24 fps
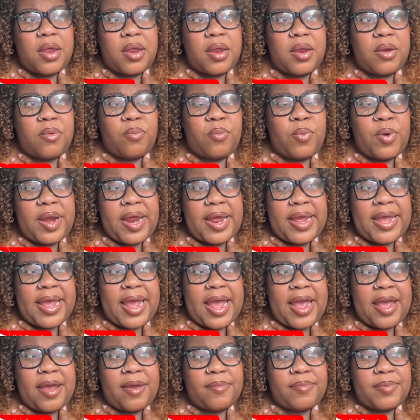when they
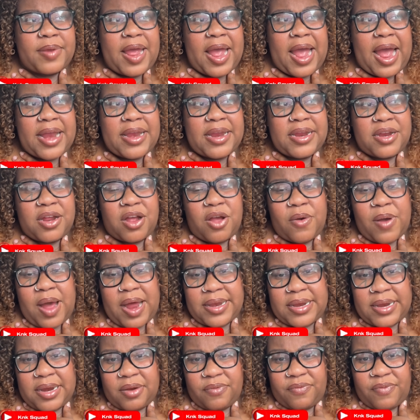came, that I need to go
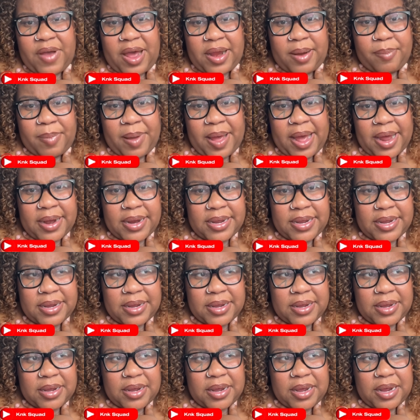identify the body
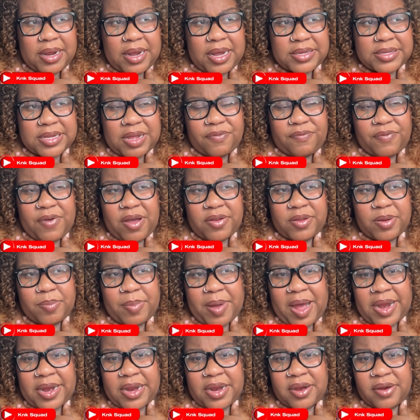because they found the
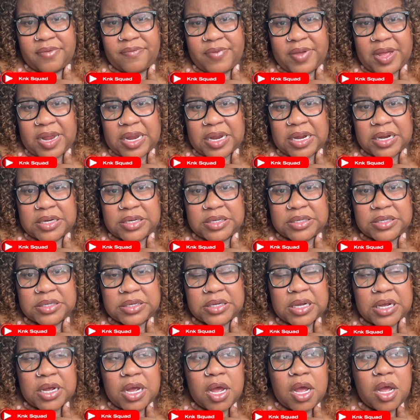body in the village.
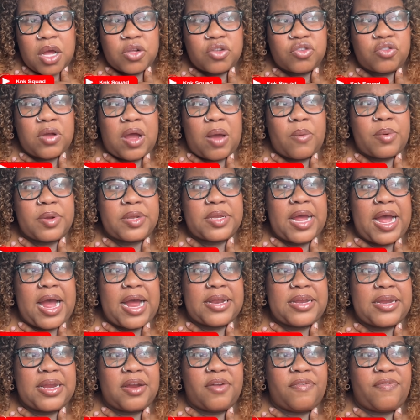So I went to
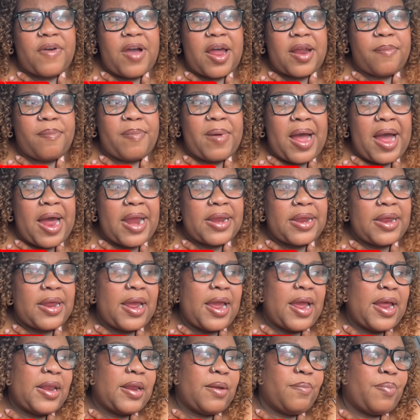identify the body,
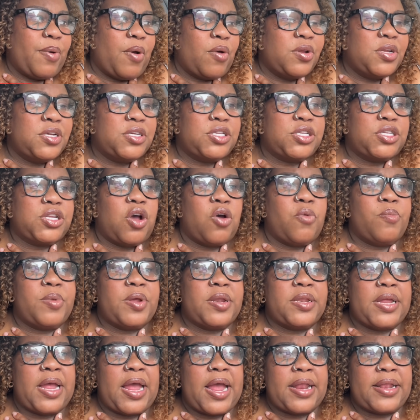and the police told me
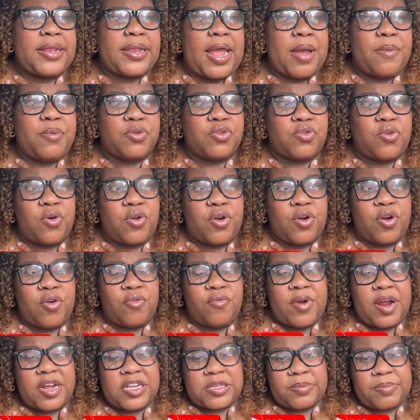that they was going to
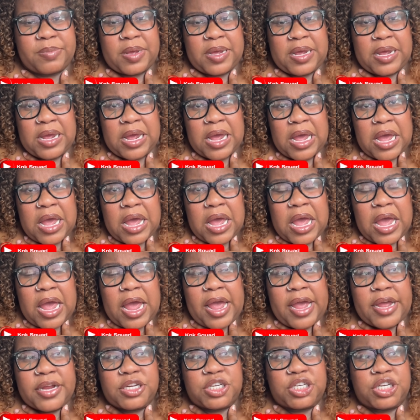arrest me
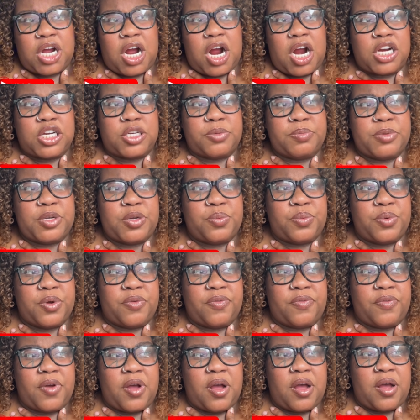and charge me
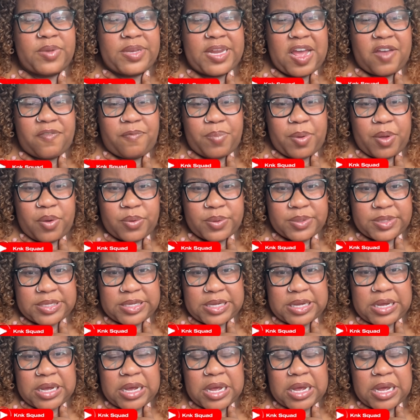with death penalty